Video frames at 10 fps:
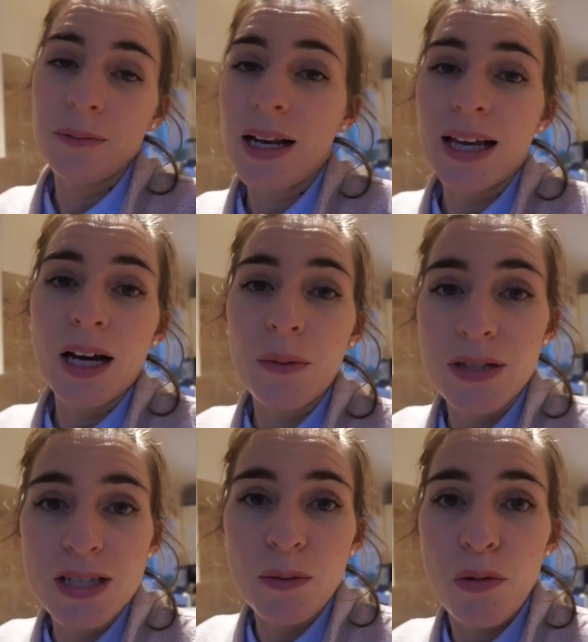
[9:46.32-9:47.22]
playing up in
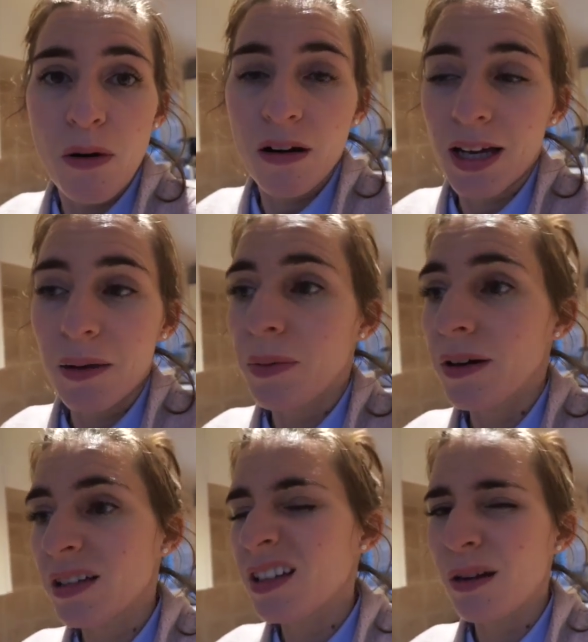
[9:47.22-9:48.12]
the supermarket,
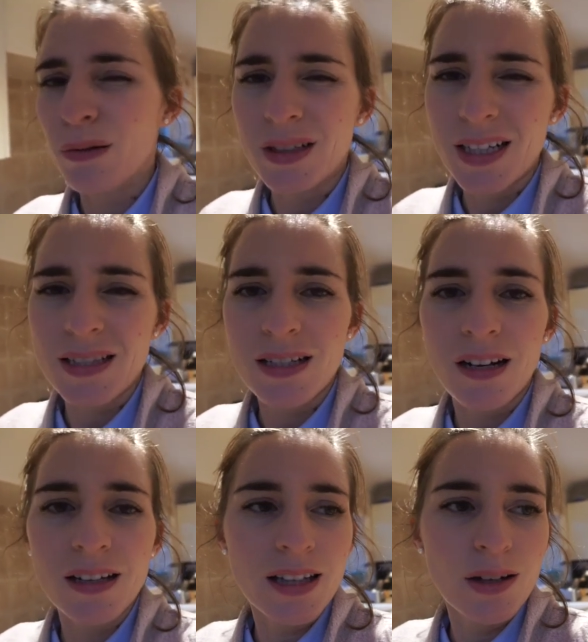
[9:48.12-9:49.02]
but you know what kids are
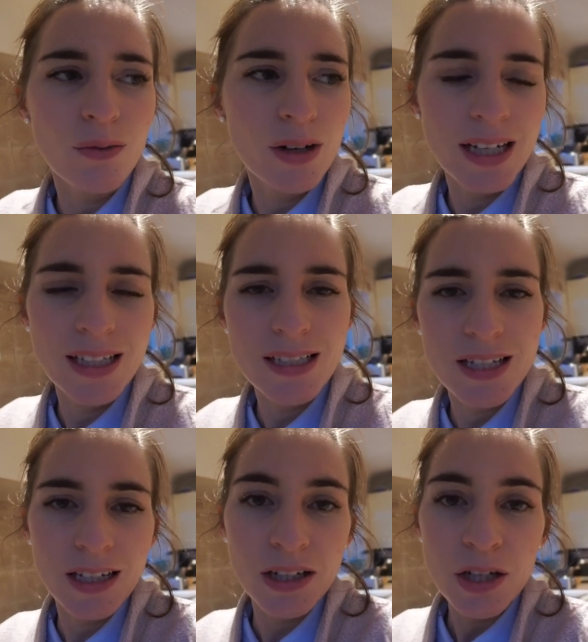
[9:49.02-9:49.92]
like. They're not really
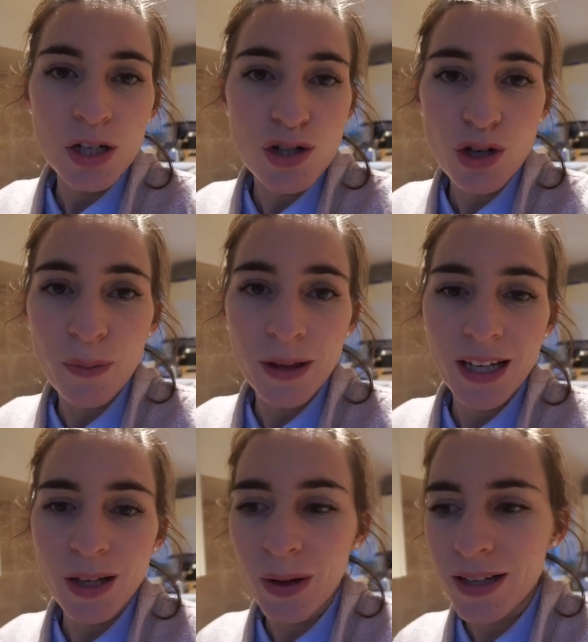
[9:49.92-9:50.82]
into shopping
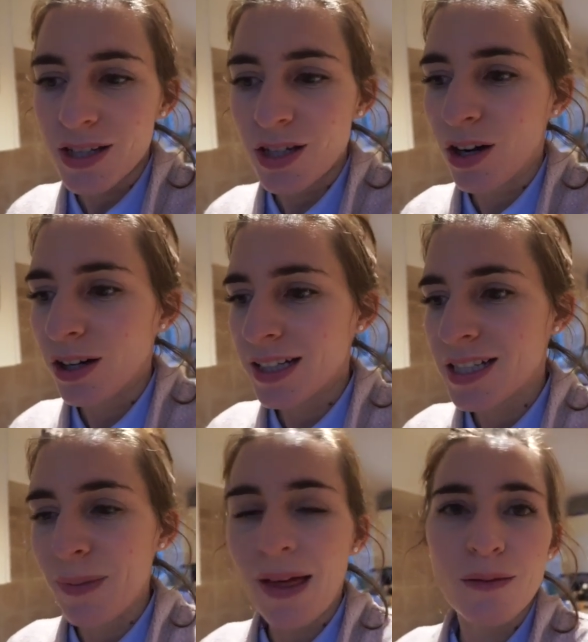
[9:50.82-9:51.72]
anyway, so you can't
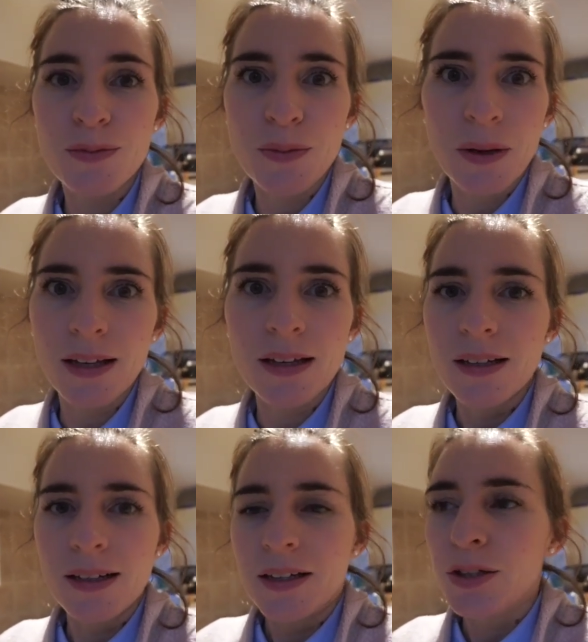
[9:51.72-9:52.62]
expect them to be
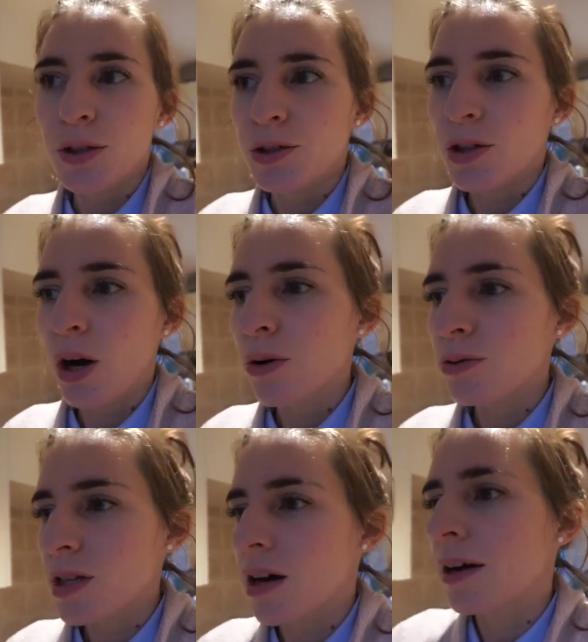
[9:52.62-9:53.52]
good the whole
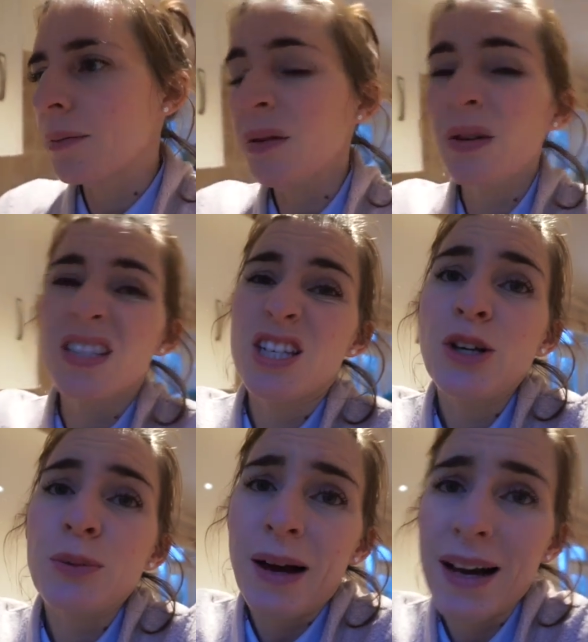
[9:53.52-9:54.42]
time. But they weren't
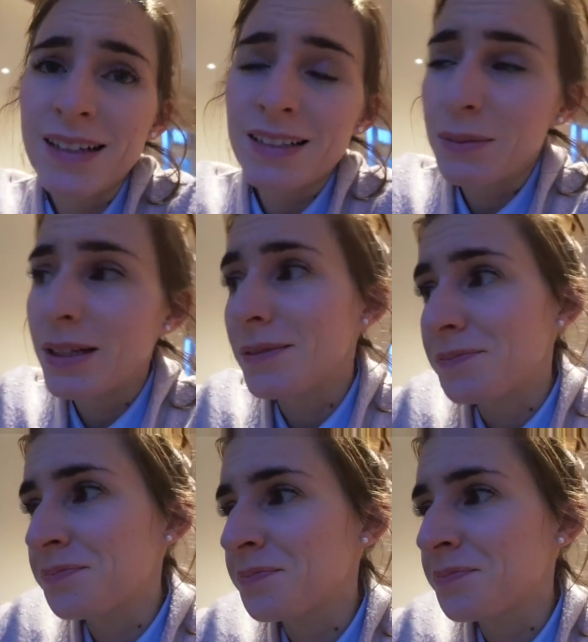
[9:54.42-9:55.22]
too bad. I mean,